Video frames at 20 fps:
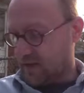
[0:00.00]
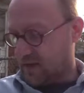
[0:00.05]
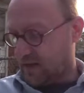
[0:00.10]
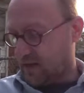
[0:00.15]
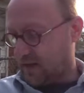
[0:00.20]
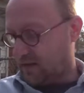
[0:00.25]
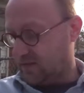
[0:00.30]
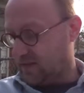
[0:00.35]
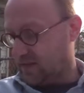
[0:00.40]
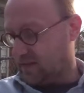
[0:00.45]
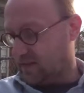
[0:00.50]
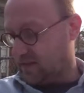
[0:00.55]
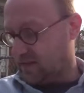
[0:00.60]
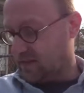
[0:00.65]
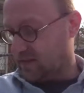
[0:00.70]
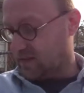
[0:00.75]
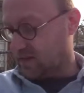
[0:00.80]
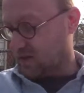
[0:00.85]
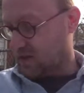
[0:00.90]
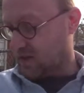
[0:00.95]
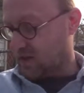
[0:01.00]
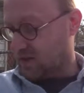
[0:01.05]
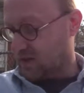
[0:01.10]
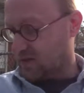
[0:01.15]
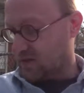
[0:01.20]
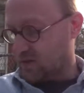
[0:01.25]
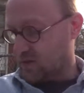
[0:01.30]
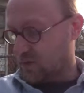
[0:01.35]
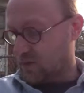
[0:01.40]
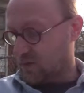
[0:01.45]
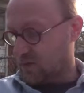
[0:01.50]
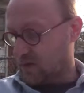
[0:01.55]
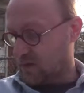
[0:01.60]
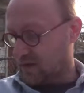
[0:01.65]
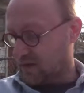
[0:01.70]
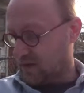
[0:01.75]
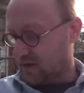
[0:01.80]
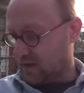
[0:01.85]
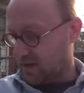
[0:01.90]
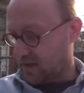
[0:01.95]
Obviously, there are also
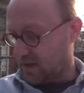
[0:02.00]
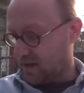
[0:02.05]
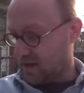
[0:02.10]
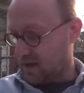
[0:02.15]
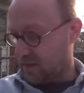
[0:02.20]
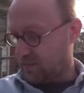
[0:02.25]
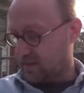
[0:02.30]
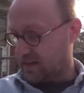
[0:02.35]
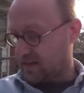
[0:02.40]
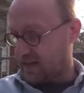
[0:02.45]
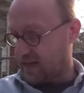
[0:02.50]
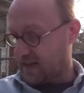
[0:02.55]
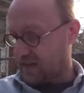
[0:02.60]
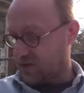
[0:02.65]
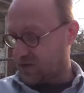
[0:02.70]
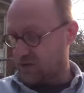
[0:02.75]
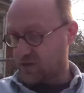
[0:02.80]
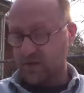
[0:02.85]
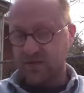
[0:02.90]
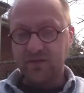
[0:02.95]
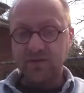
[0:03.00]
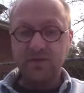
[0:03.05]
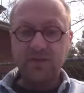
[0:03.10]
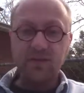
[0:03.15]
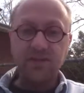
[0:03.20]
applications